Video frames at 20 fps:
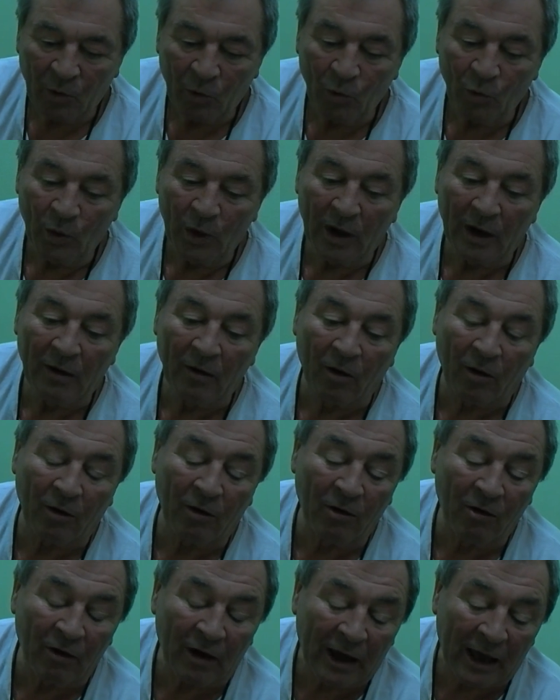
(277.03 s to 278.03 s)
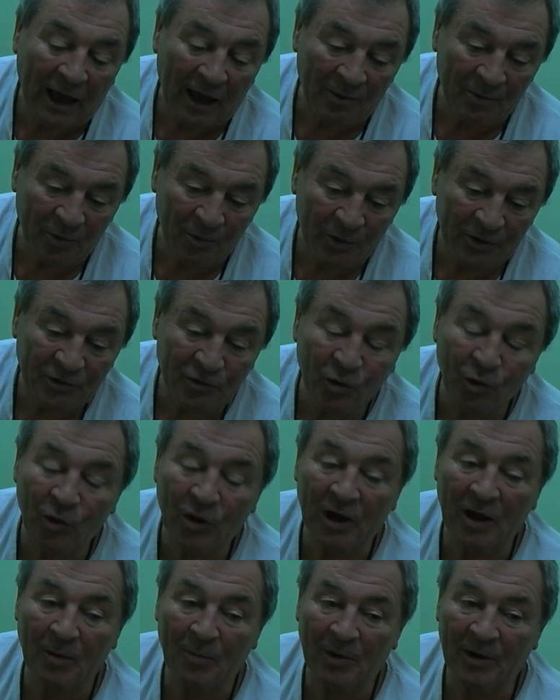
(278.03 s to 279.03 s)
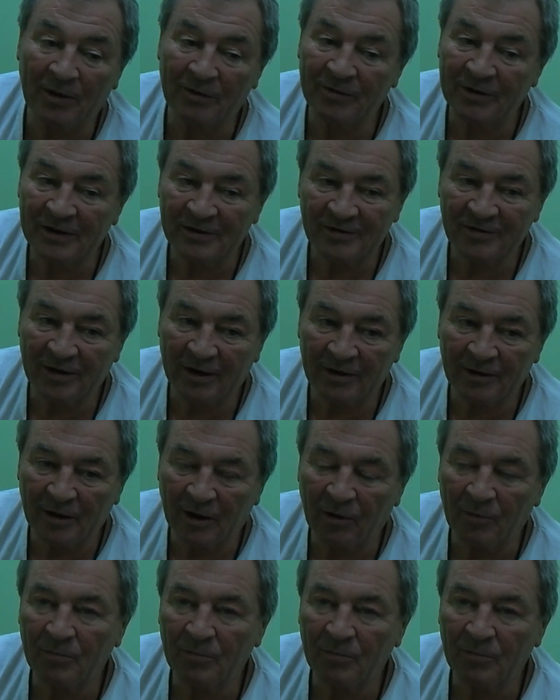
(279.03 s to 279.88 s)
we're not looking at, but we're talking about things like